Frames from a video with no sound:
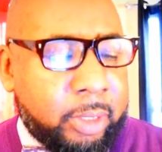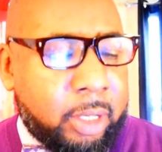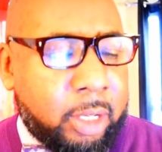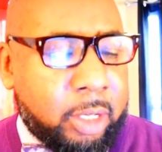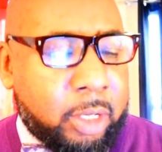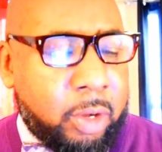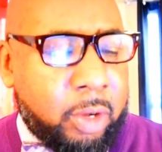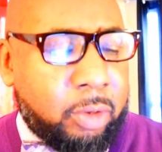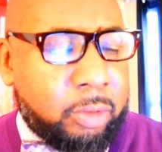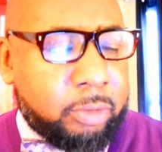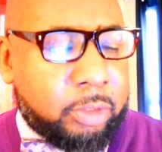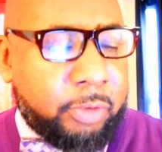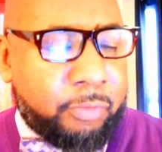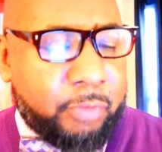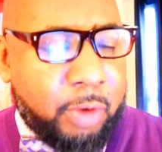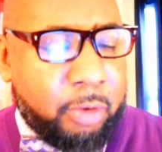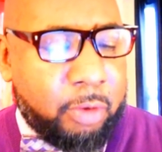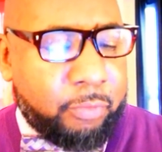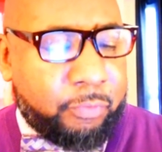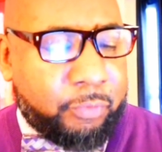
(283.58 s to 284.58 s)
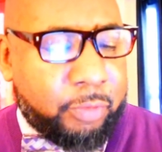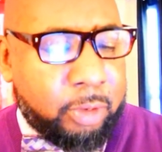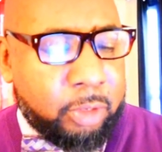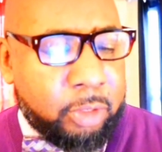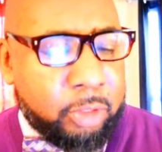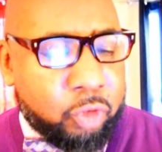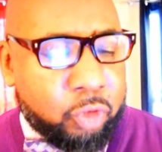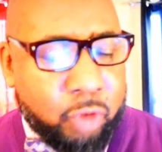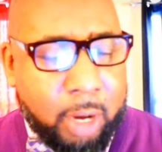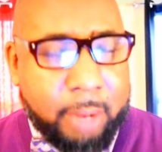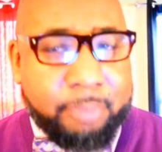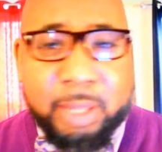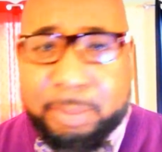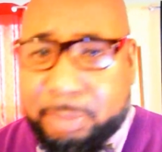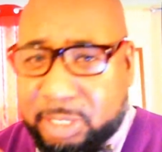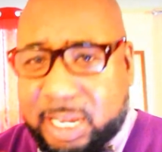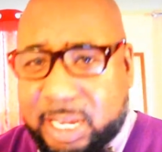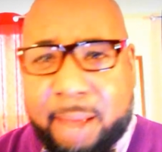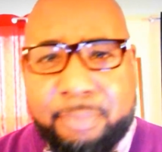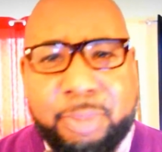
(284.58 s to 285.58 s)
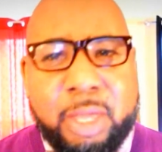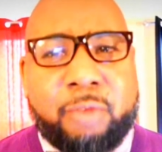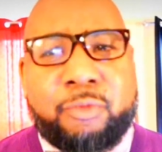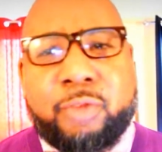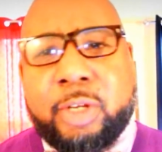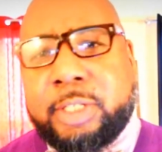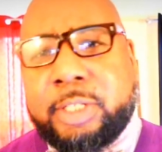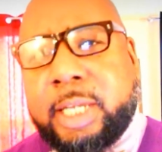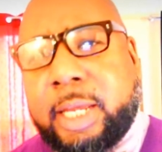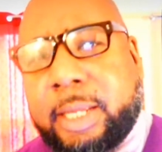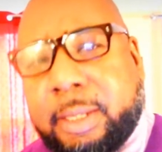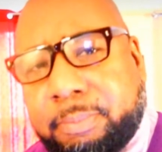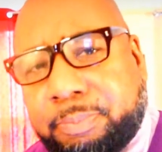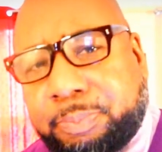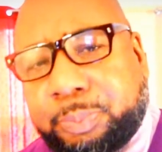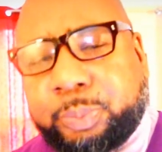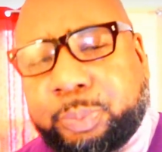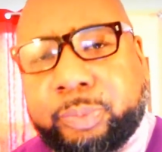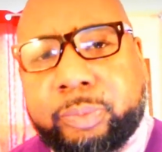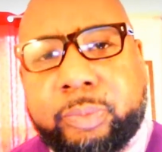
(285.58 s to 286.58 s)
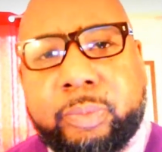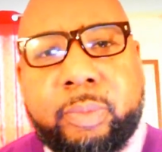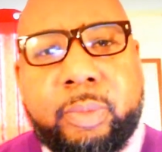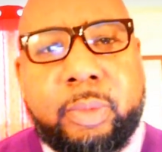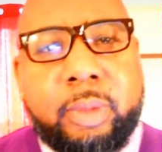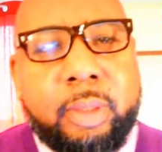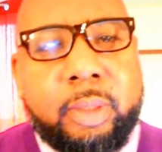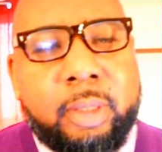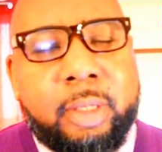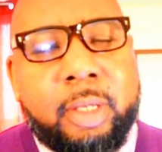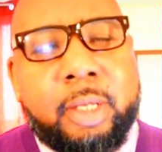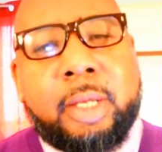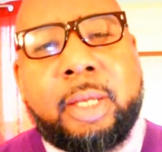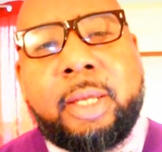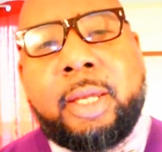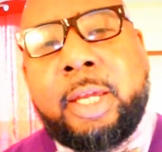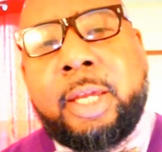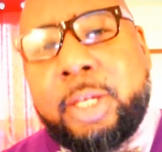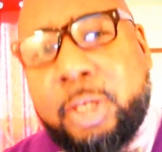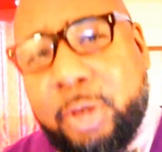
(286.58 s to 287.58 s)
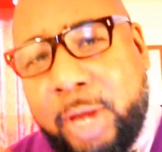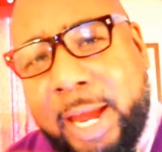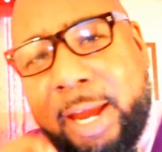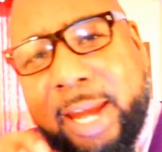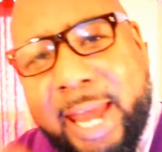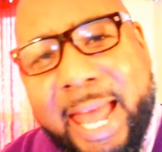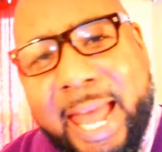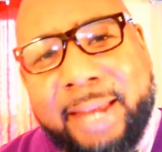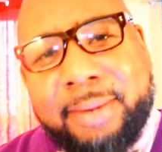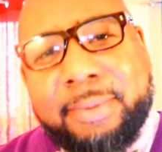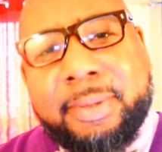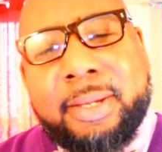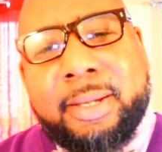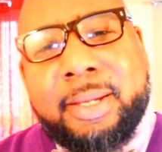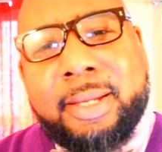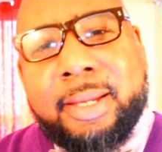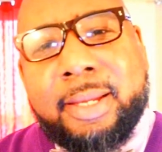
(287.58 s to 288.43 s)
ago to voting for Trump. Let me stop there for a second. You hear that?